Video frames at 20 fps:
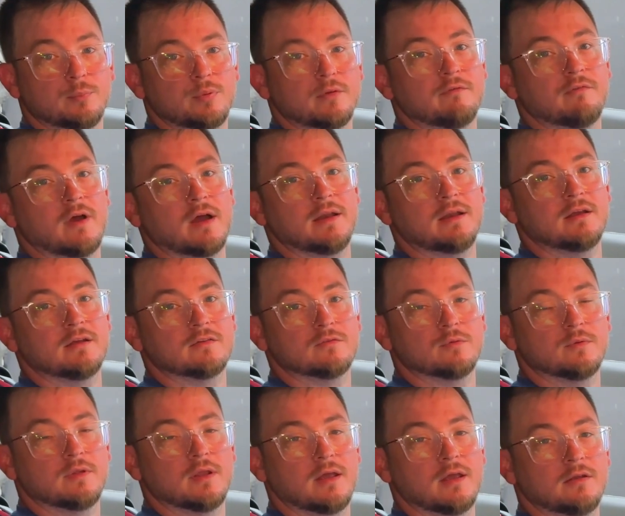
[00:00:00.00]
providing us
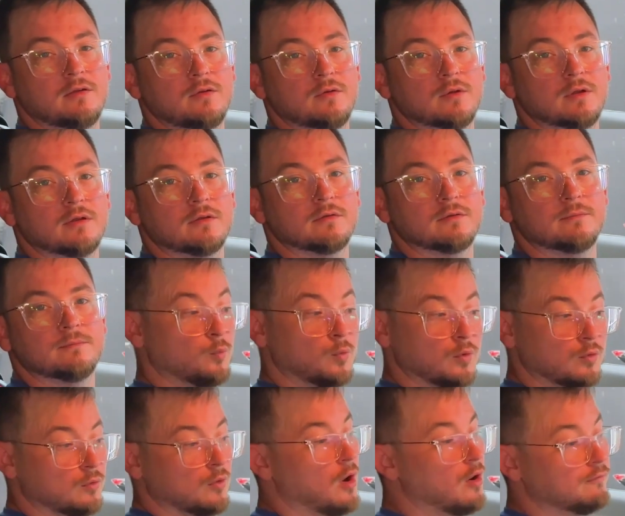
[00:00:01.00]
with the head unit. We'll